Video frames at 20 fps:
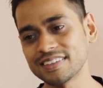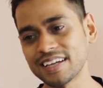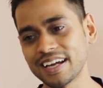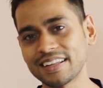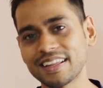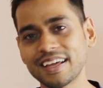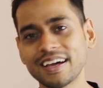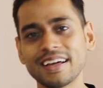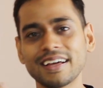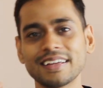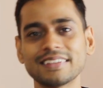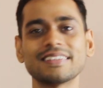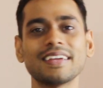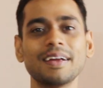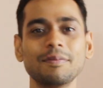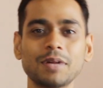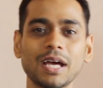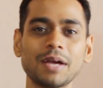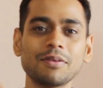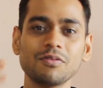At the
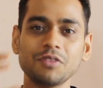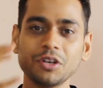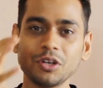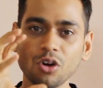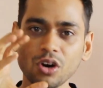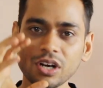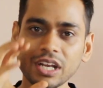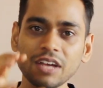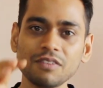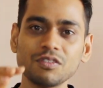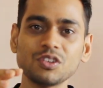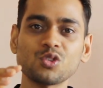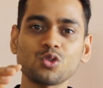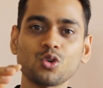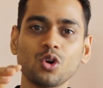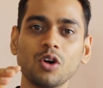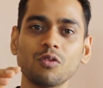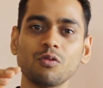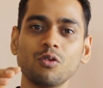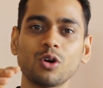same time, if we don't have a
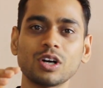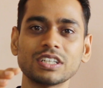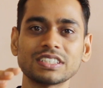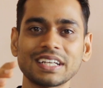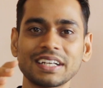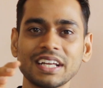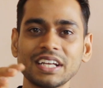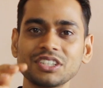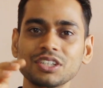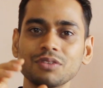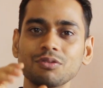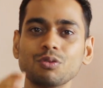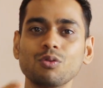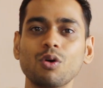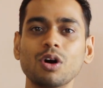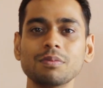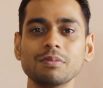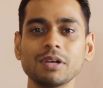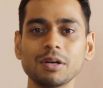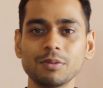strong focus attention, we
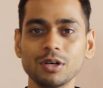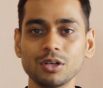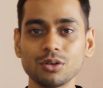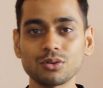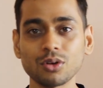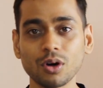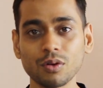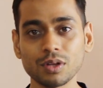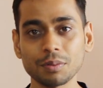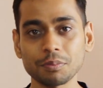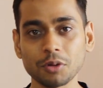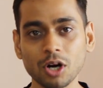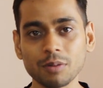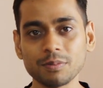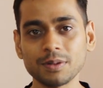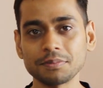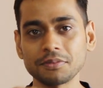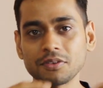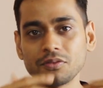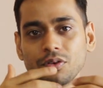won't be able to solve the
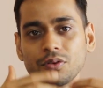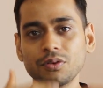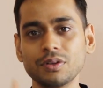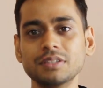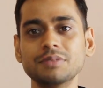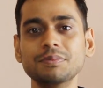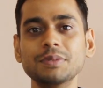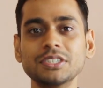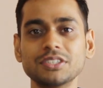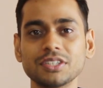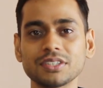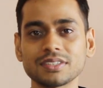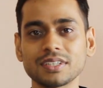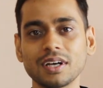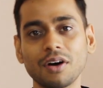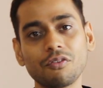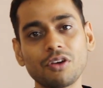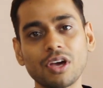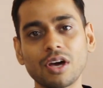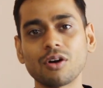problems. We will be just
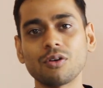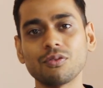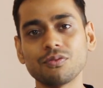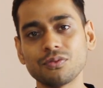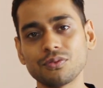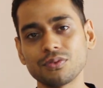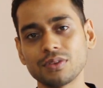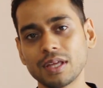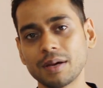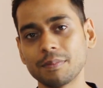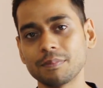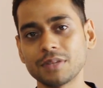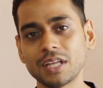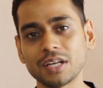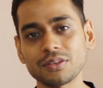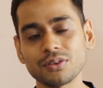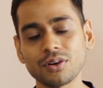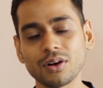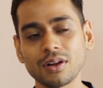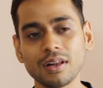aware of them,
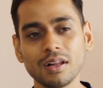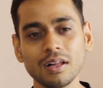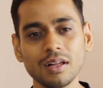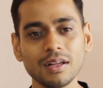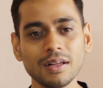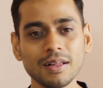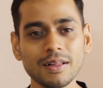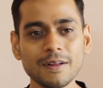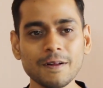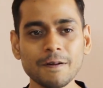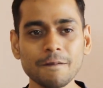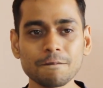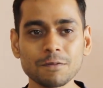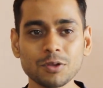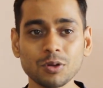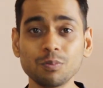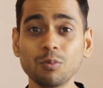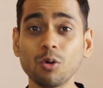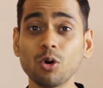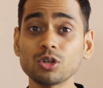that's all.
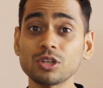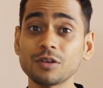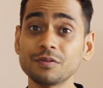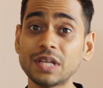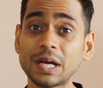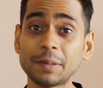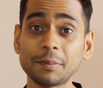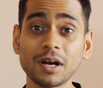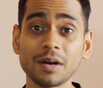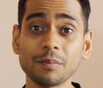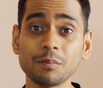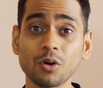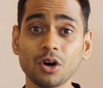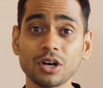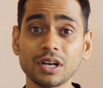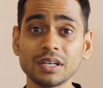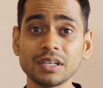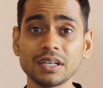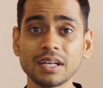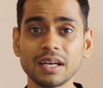So both of them are
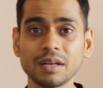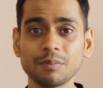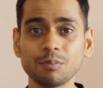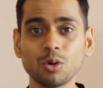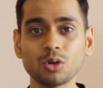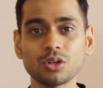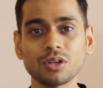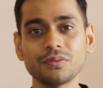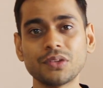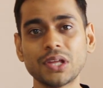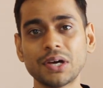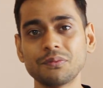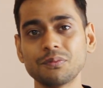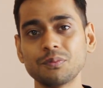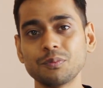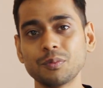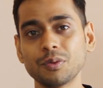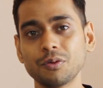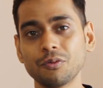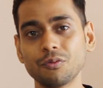important, and both of
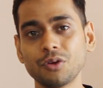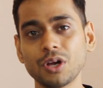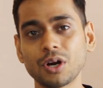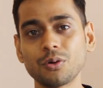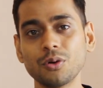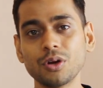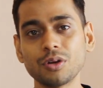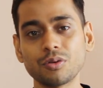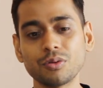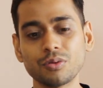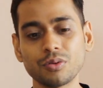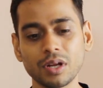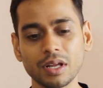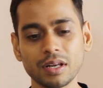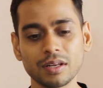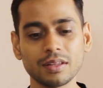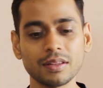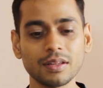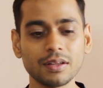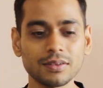them we are going to
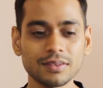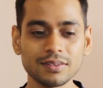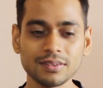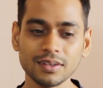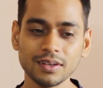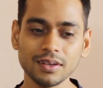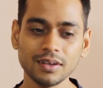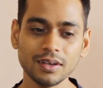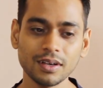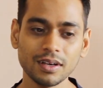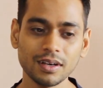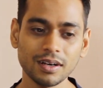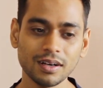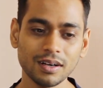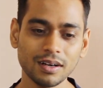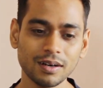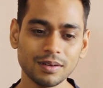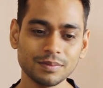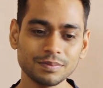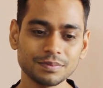train in this
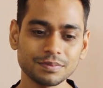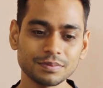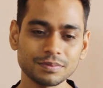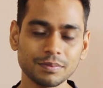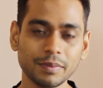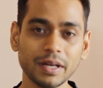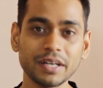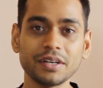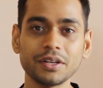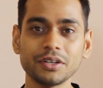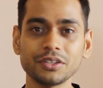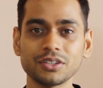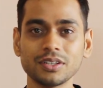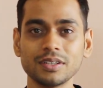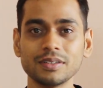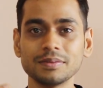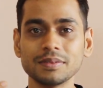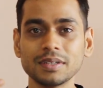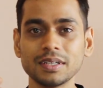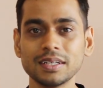
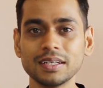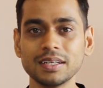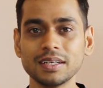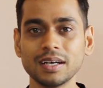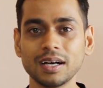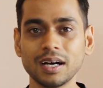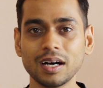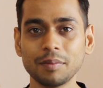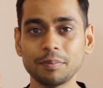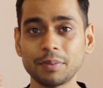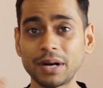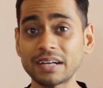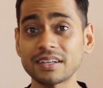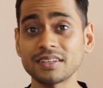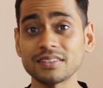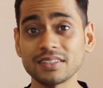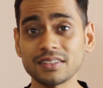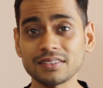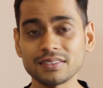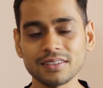meditation
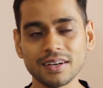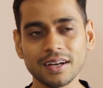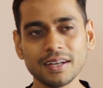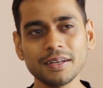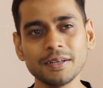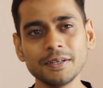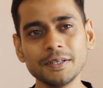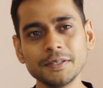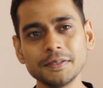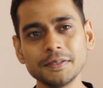practices, right?